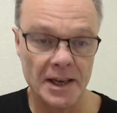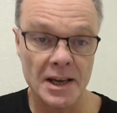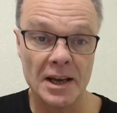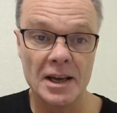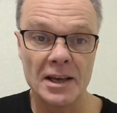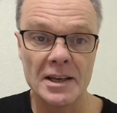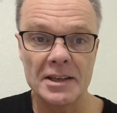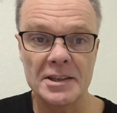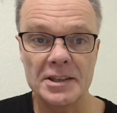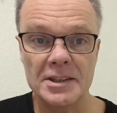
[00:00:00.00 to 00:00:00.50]

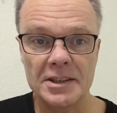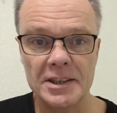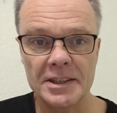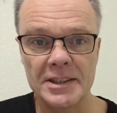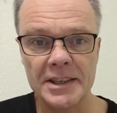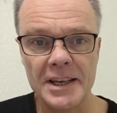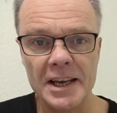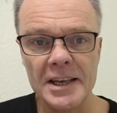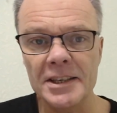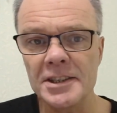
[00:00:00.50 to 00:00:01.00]

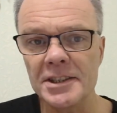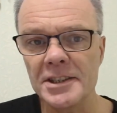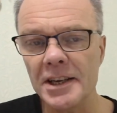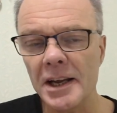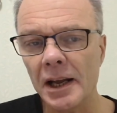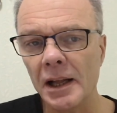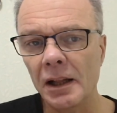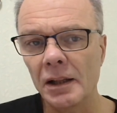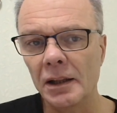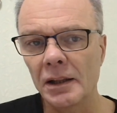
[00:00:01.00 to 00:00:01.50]

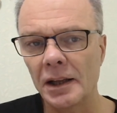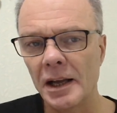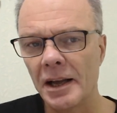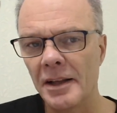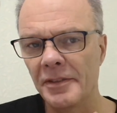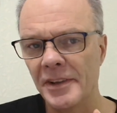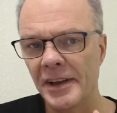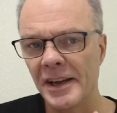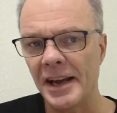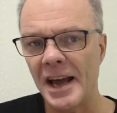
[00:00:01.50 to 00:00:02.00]
statistical
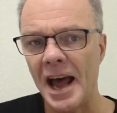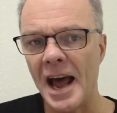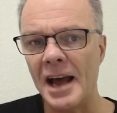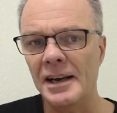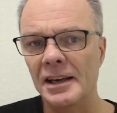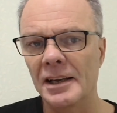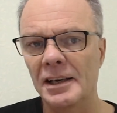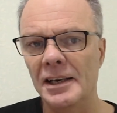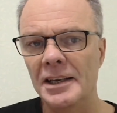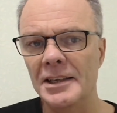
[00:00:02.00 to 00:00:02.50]
and the
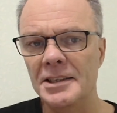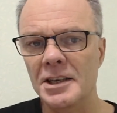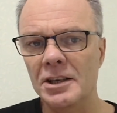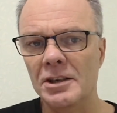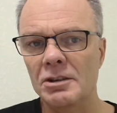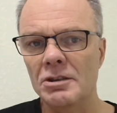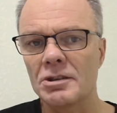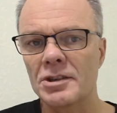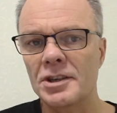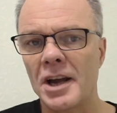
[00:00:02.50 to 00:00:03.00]

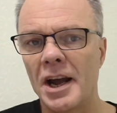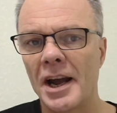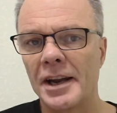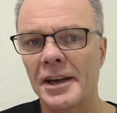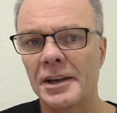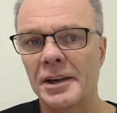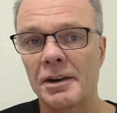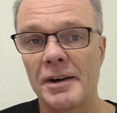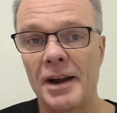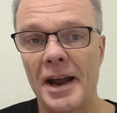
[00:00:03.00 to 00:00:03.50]
analytical
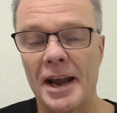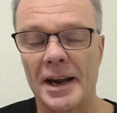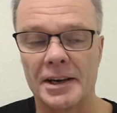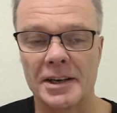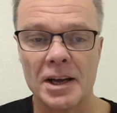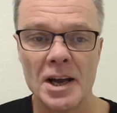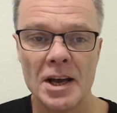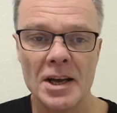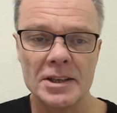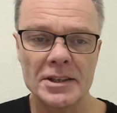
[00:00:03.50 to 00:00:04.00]
side
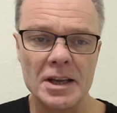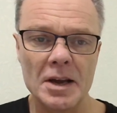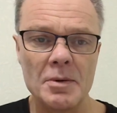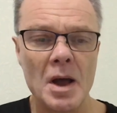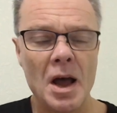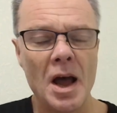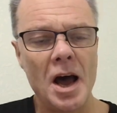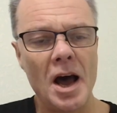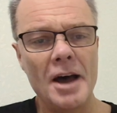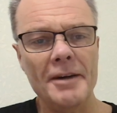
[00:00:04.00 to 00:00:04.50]
correct.
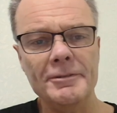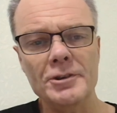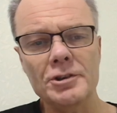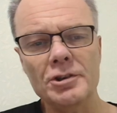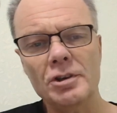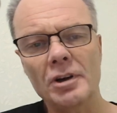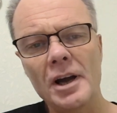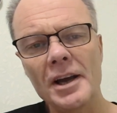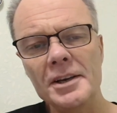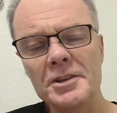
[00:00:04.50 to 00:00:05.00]
So I've
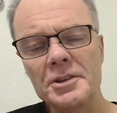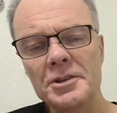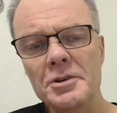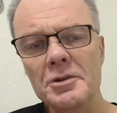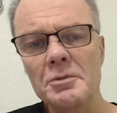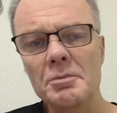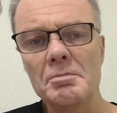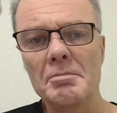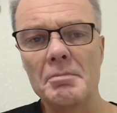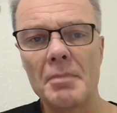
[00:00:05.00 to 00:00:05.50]
tried
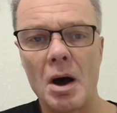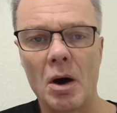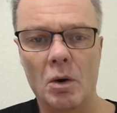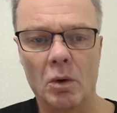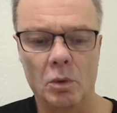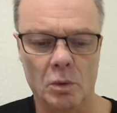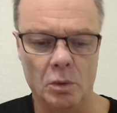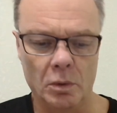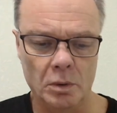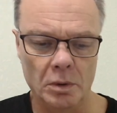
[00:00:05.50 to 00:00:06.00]
to
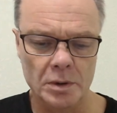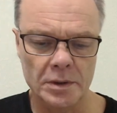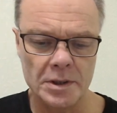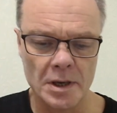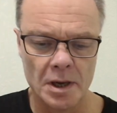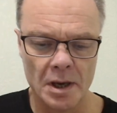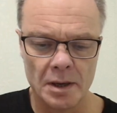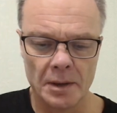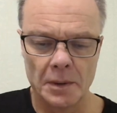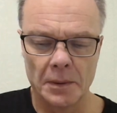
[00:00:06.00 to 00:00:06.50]

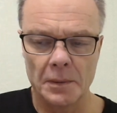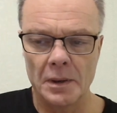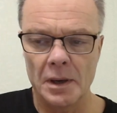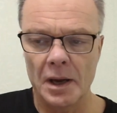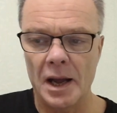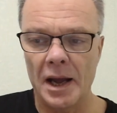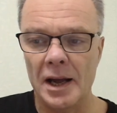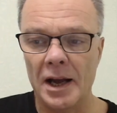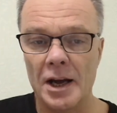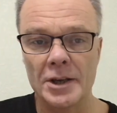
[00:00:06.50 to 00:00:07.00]
mould
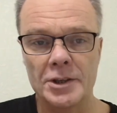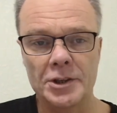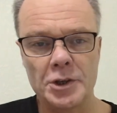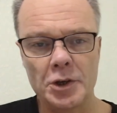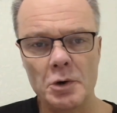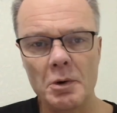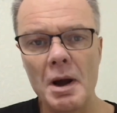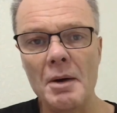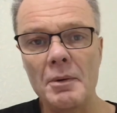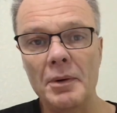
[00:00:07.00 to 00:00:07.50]
a
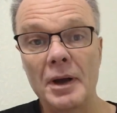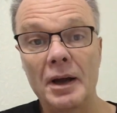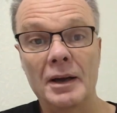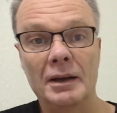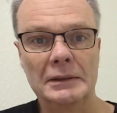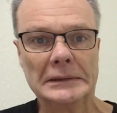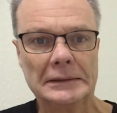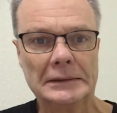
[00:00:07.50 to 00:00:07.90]
2-hour